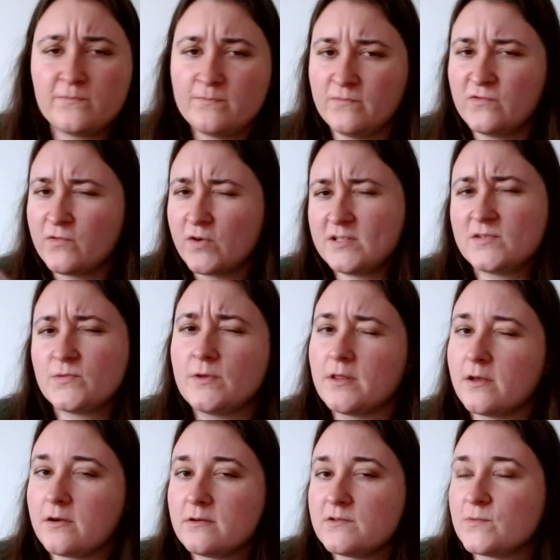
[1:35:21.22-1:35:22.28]
friends with
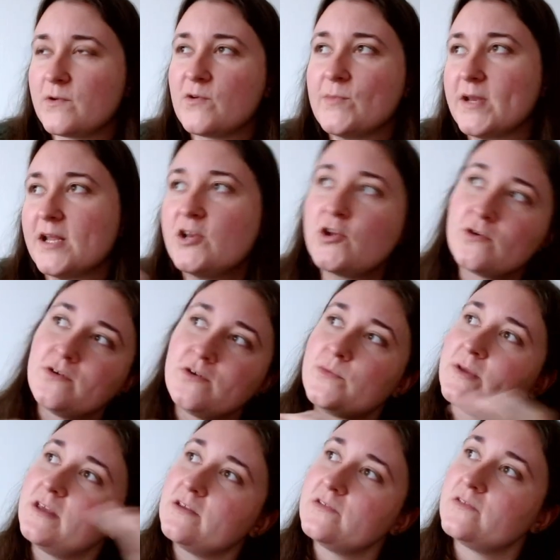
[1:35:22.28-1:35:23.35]
her as well, but I know her
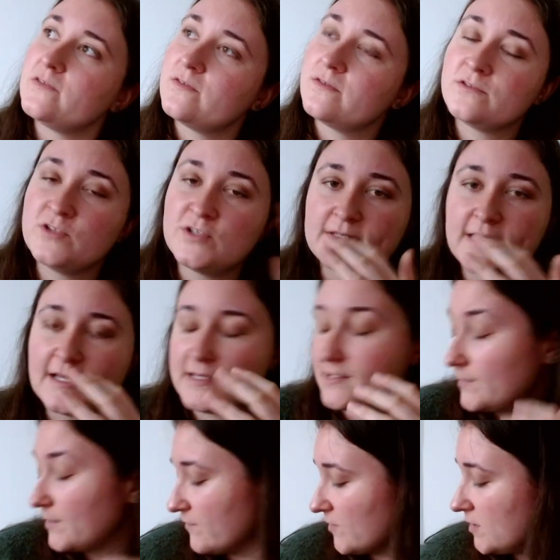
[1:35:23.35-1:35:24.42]
because she's dating
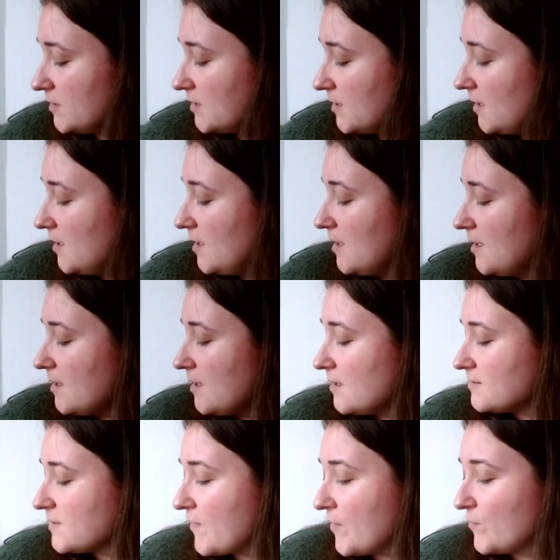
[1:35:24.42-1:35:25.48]
my friend.
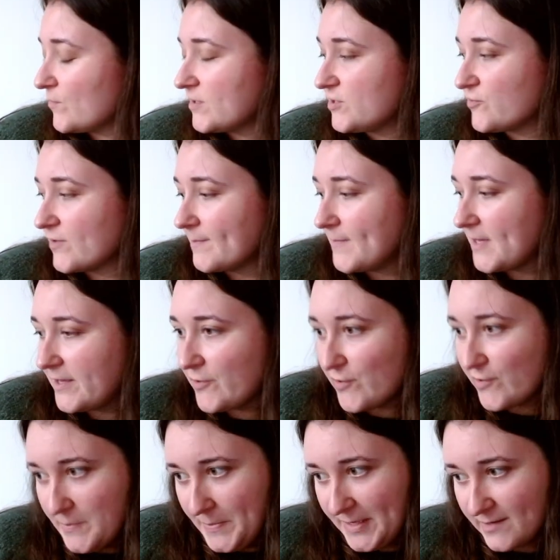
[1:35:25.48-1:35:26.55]
So I want to try and make
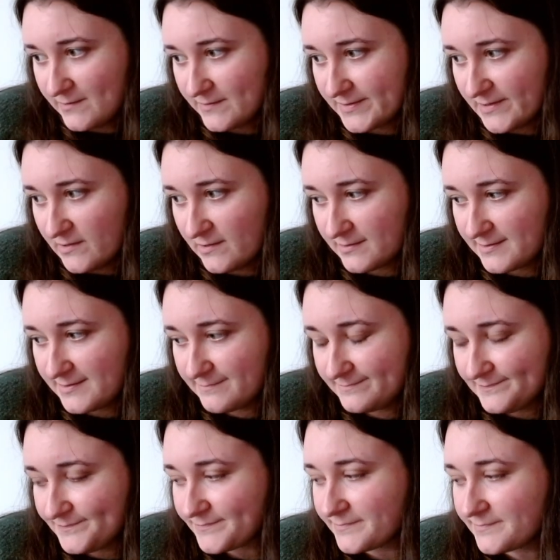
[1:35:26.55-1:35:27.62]
her a pair of socks.
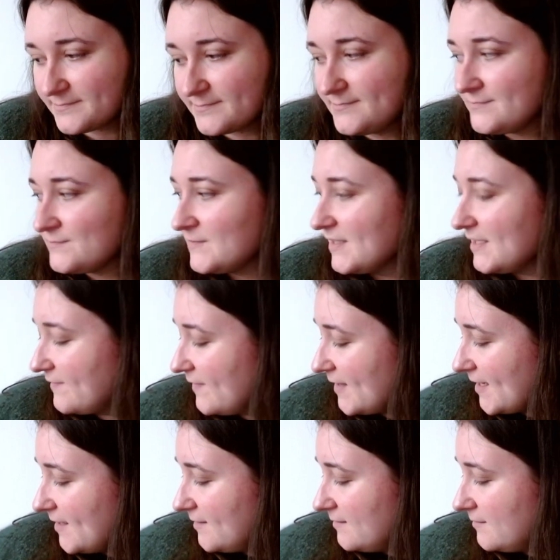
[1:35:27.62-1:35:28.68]

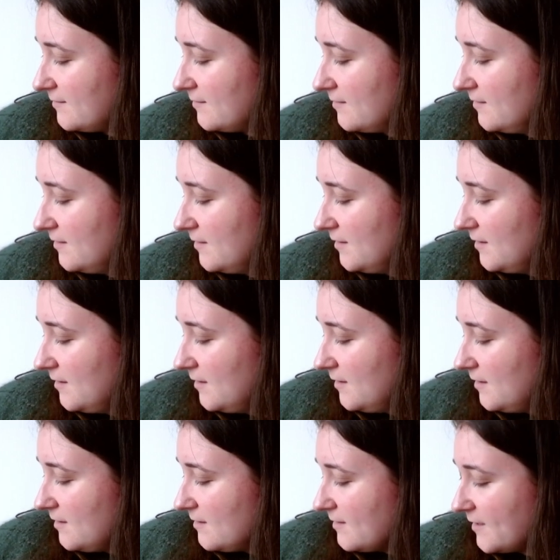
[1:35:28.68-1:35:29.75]
Then
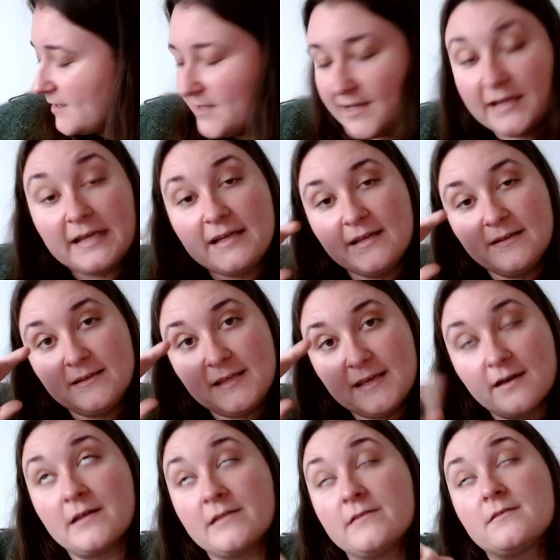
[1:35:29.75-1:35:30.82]
the
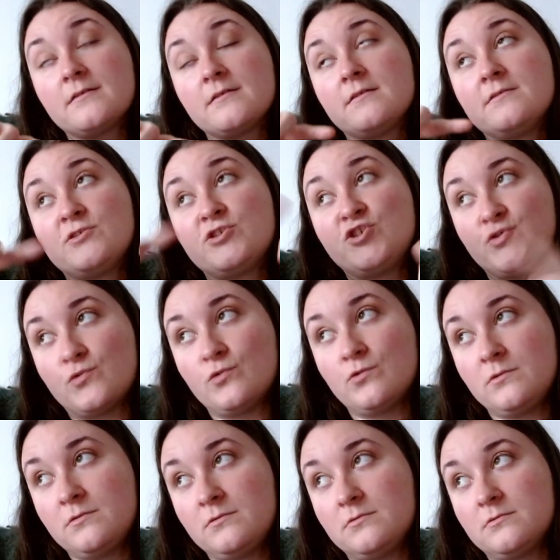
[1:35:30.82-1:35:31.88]
other
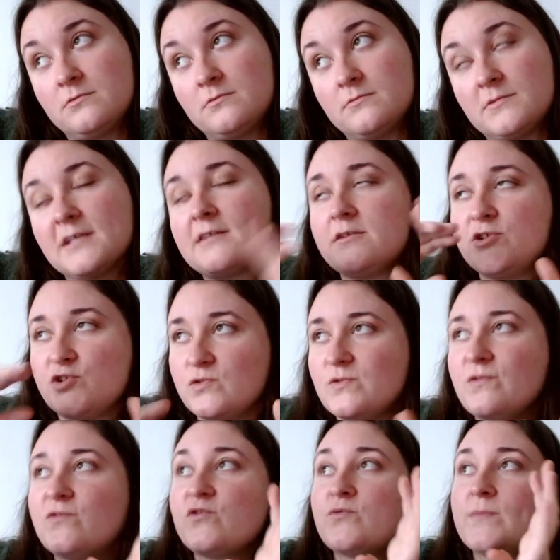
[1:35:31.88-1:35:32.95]
shawl, like the shawl
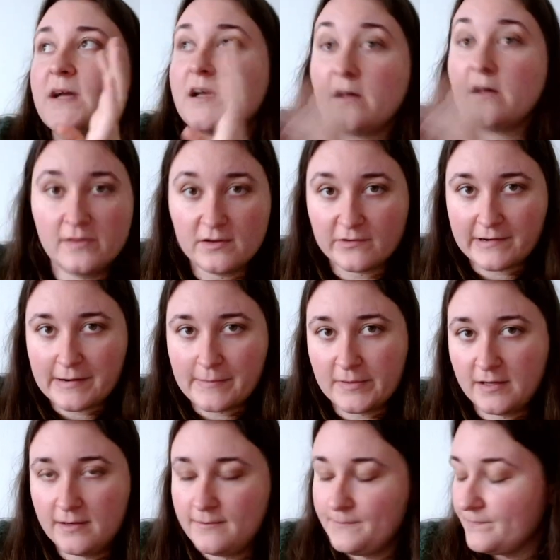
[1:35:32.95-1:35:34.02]
for my other
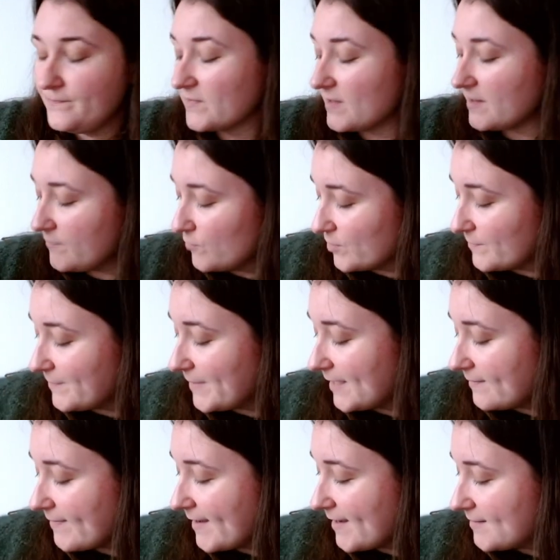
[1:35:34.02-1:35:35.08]
grandma, I want to
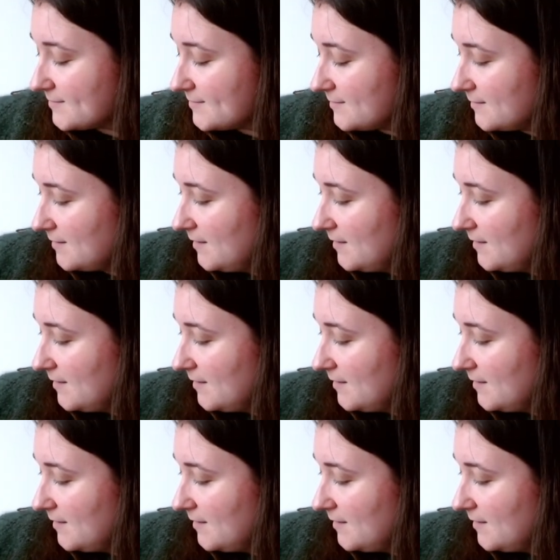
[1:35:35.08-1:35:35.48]
make that.